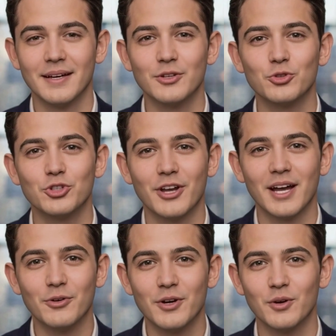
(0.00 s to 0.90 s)
You took
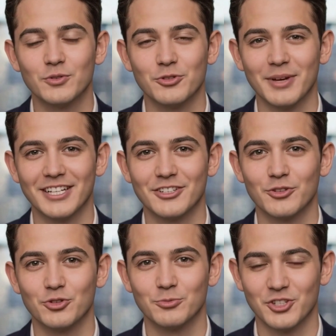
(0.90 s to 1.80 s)
out loans based on
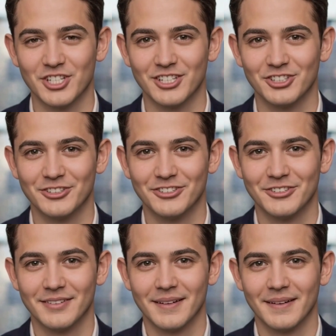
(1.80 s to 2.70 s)
those projections.
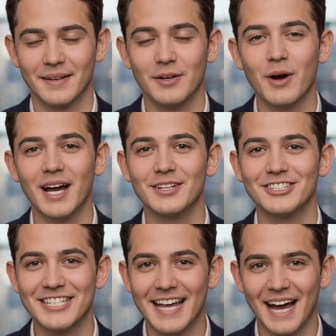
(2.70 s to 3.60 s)
You hired
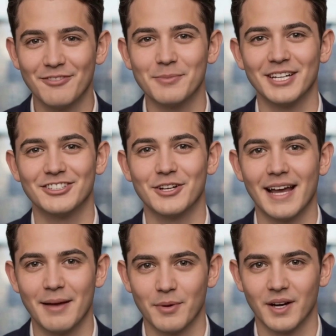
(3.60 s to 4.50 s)
staff based on
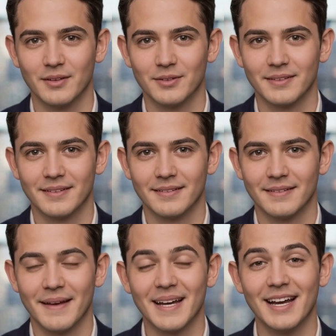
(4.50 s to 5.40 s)
that model.
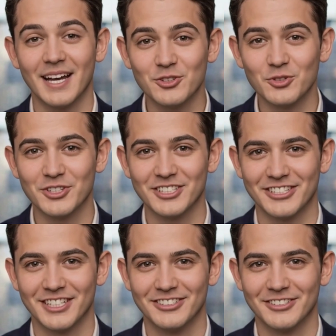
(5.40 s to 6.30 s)
And now Unity
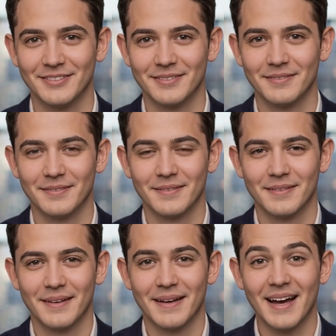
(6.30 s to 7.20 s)
says,
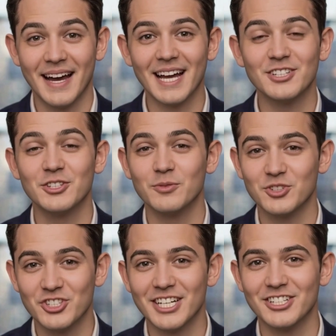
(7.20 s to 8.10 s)
actually, we're
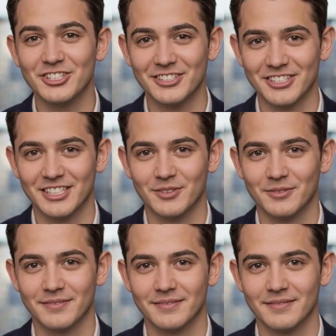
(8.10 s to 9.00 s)
changing the deal
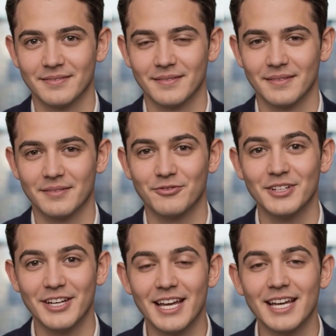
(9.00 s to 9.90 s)
for the
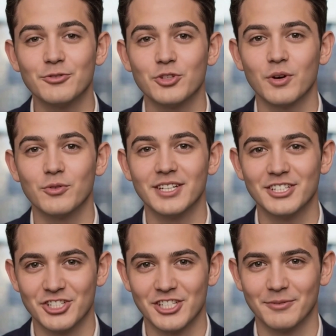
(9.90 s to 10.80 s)
games you already
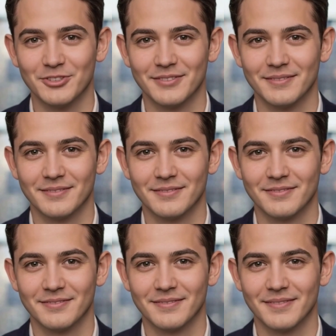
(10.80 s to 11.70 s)
shipped
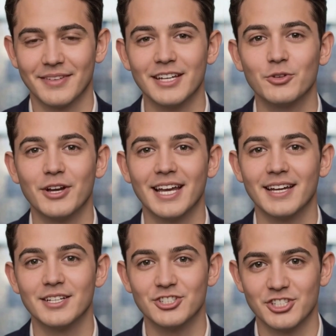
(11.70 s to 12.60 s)
that you can't
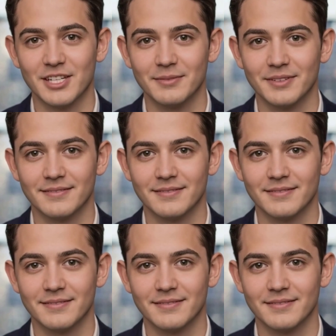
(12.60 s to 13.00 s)
unship.